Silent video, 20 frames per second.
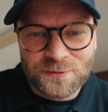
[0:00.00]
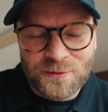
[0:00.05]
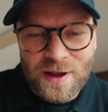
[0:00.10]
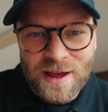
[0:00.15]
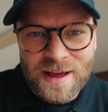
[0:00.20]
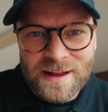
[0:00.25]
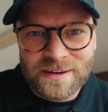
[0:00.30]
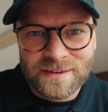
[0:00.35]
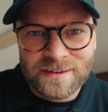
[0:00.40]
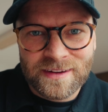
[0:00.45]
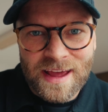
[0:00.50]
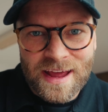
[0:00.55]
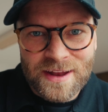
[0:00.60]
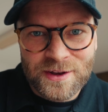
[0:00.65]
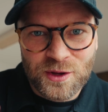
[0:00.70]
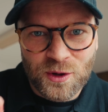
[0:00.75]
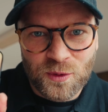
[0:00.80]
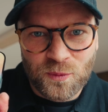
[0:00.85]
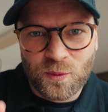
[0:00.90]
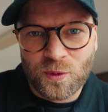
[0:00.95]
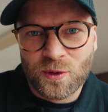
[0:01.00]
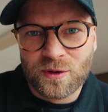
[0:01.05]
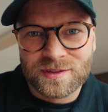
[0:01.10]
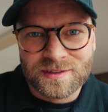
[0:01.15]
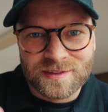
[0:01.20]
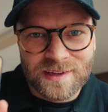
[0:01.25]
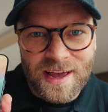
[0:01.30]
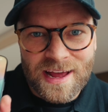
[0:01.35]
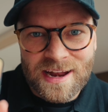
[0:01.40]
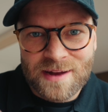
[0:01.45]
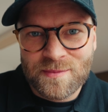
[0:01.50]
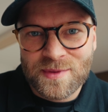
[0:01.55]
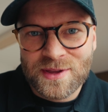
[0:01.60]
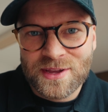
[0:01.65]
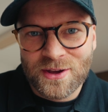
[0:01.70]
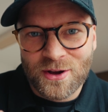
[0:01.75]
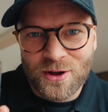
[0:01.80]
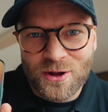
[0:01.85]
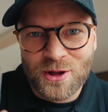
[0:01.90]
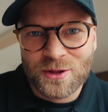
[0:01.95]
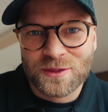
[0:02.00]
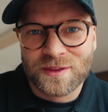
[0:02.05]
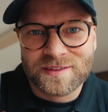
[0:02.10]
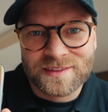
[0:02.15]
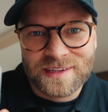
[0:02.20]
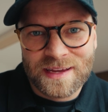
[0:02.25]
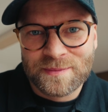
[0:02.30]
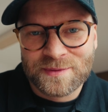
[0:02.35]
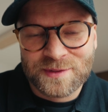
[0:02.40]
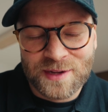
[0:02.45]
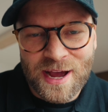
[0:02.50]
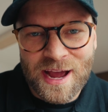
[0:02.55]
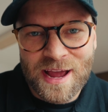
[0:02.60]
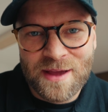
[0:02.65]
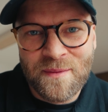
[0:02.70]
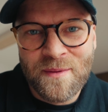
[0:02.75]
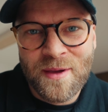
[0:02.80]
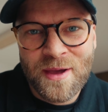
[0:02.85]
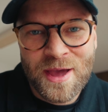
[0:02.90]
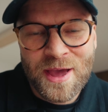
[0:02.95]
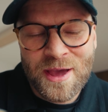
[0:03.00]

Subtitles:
friend and your worst enemy all at the same time.